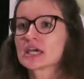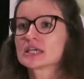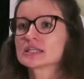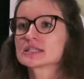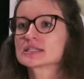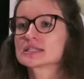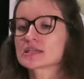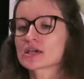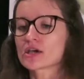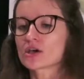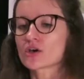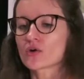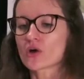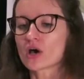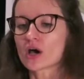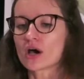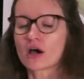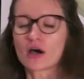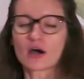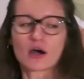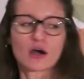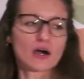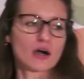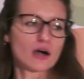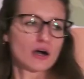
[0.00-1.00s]
So
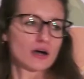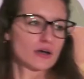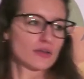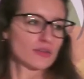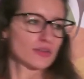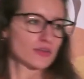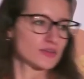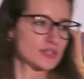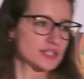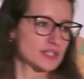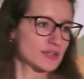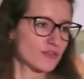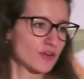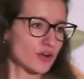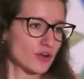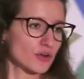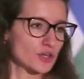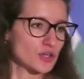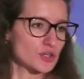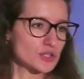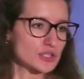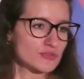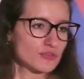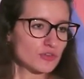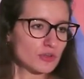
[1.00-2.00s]
there is a
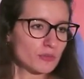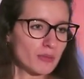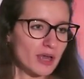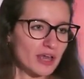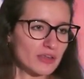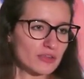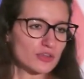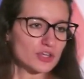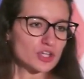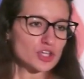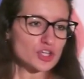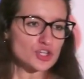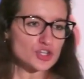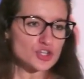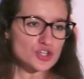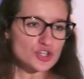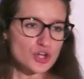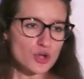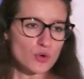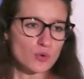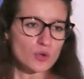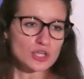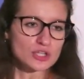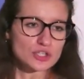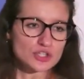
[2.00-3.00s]
very useful method,
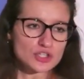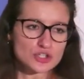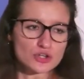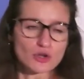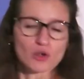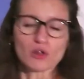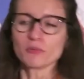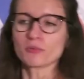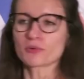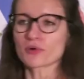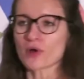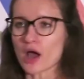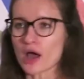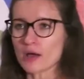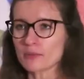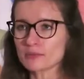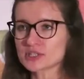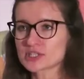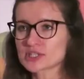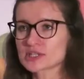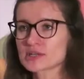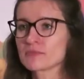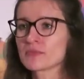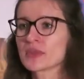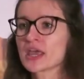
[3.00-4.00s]
show install
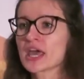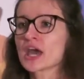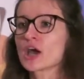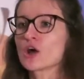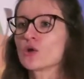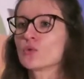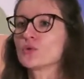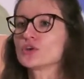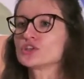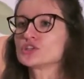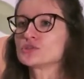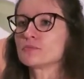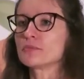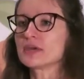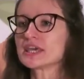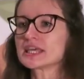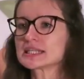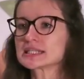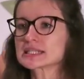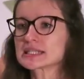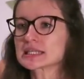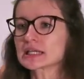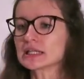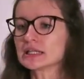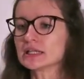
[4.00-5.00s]
prompt, which
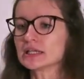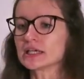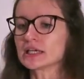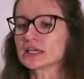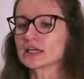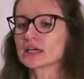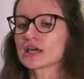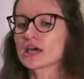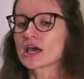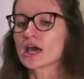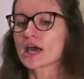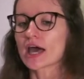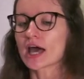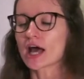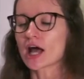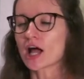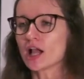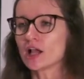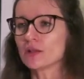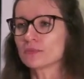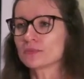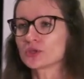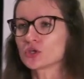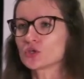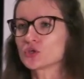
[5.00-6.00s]
basically
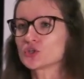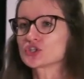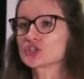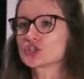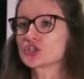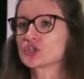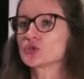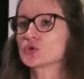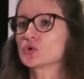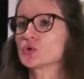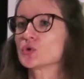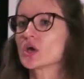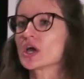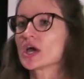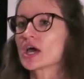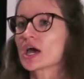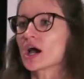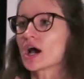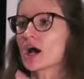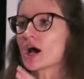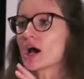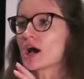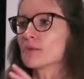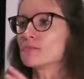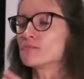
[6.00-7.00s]
help you to
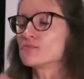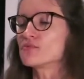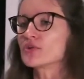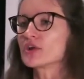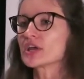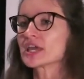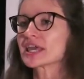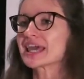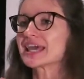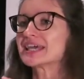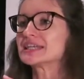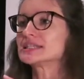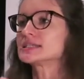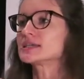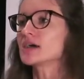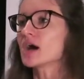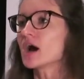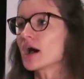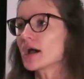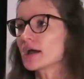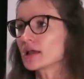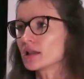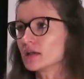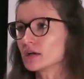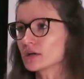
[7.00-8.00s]
bring a
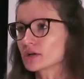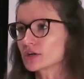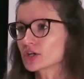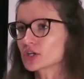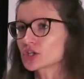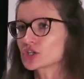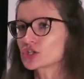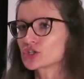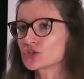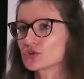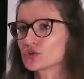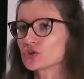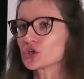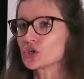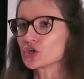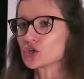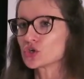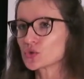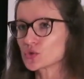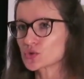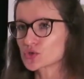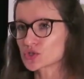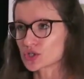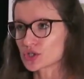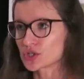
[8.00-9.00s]
dialog to your
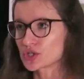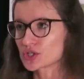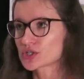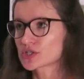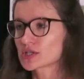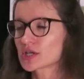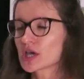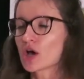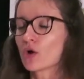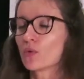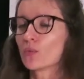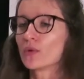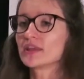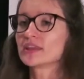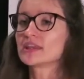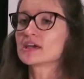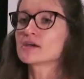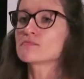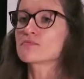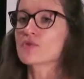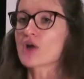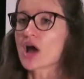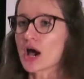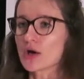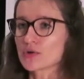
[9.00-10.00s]
users when
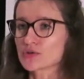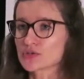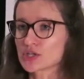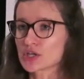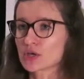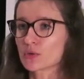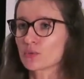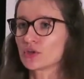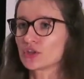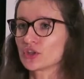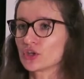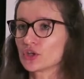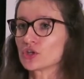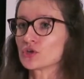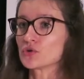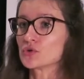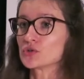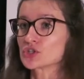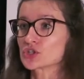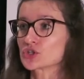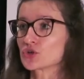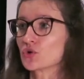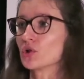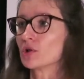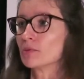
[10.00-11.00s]
they're browsing within your
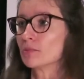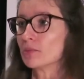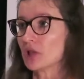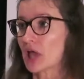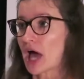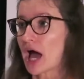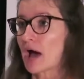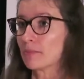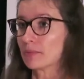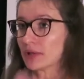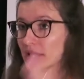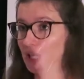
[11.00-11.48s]
installable